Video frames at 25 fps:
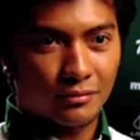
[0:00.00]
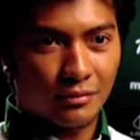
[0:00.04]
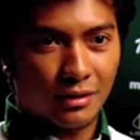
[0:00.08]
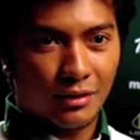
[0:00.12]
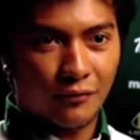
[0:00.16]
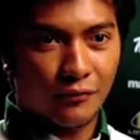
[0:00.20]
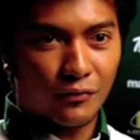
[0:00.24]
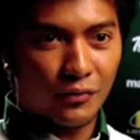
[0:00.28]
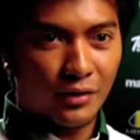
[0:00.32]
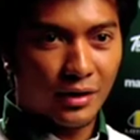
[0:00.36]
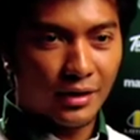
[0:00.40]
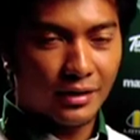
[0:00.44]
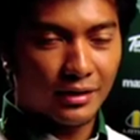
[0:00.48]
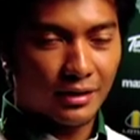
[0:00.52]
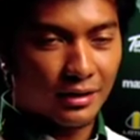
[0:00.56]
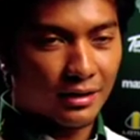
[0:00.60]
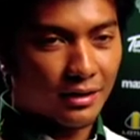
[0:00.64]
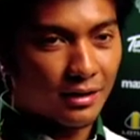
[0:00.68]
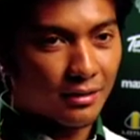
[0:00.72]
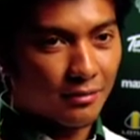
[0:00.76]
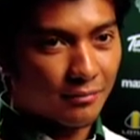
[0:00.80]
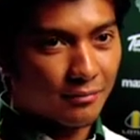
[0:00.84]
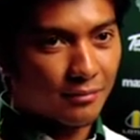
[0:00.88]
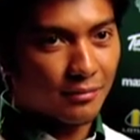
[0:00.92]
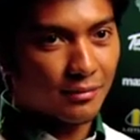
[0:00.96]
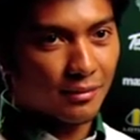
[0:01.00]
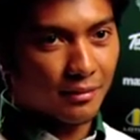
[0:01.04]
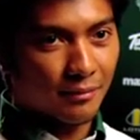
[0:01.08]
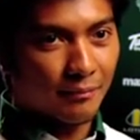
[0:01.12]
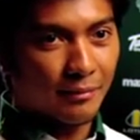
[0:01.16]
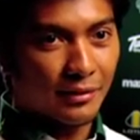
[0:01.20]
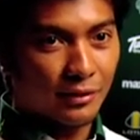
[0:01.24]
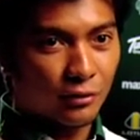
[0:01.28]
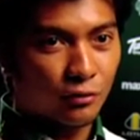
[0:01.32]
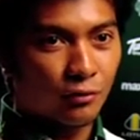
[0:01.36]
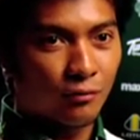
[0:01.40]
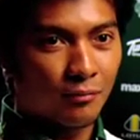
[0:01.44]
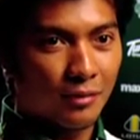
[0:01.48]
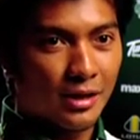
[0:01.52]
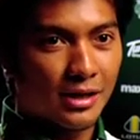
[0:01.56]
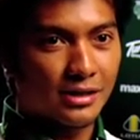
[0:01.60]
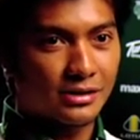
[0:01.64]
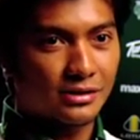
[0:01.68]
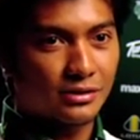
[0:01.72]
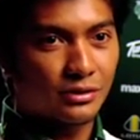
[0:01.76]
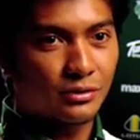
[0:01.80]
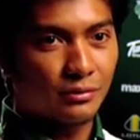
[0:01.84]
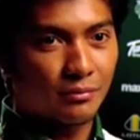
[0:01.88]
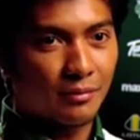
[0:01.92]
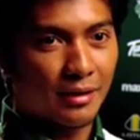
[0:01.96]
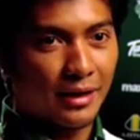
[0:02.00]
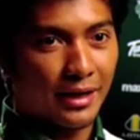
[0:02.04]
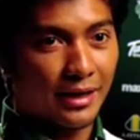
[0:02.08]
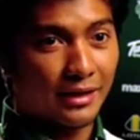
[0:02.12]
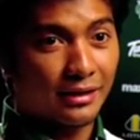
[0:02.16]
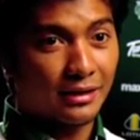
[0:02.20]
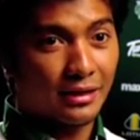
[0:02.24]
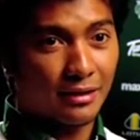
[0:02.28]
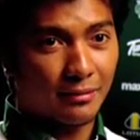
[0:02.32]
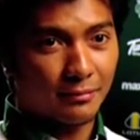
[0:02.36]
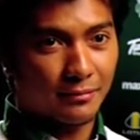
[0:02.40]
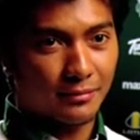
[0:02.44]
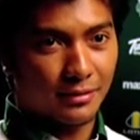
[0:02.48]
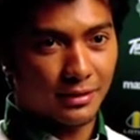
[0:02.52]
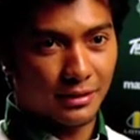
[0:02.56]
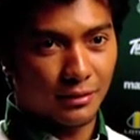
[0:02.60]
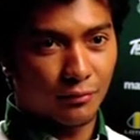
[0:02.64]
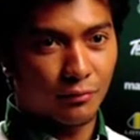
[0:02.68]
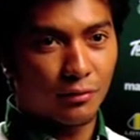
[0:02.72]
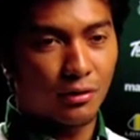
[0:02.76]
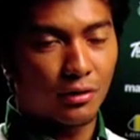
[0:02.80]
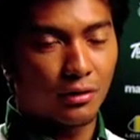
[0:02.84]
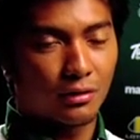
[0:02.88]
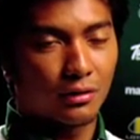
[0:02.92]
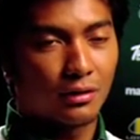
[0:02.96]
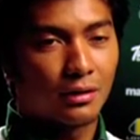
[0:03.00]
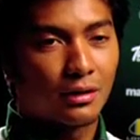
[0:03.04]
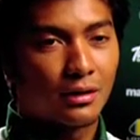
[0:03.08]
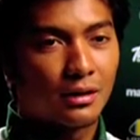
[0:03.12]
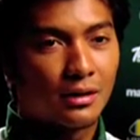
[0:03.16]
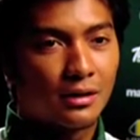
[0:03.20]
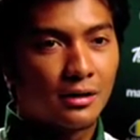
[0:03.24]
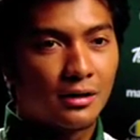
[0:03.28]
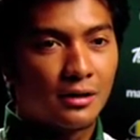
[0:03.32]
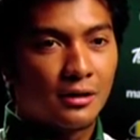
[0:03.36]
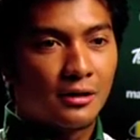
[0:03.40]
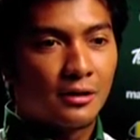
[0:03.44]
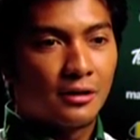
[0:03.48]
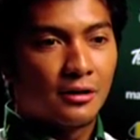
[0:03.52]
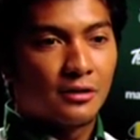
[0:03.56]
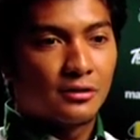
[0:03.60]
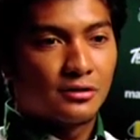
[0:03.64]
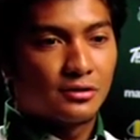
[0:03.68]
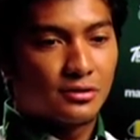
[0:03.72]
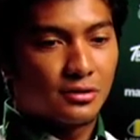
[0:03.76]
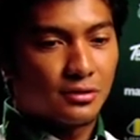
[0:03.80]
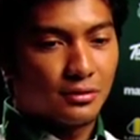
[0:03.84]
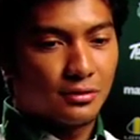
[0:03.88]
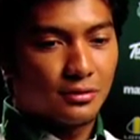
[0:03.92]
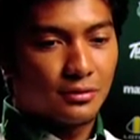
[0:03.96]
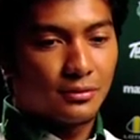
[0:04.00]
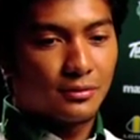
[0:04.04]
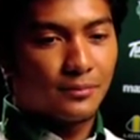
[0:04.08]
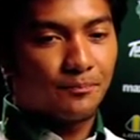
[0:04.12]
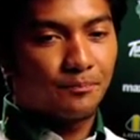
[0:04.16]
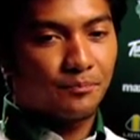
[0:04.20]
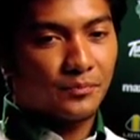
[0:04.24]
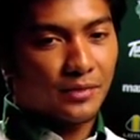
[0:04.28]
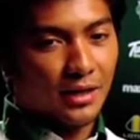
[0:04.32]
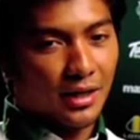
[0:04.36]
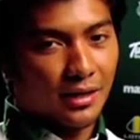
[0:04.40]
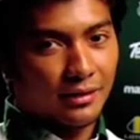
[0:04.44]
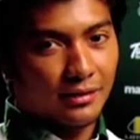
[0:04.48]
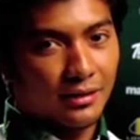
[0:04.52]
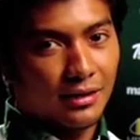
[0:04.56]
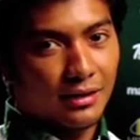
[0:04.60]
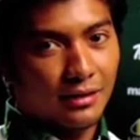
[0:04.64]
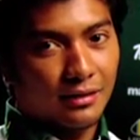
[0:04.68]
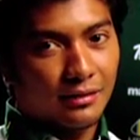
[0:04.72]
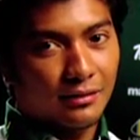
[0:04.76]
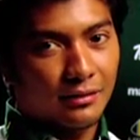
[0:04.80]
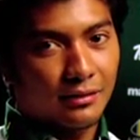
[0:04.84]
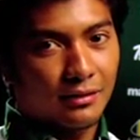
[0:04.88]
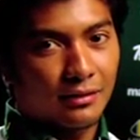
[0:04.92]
if you hit the curb a bit too much, you might end up at the wall. So I think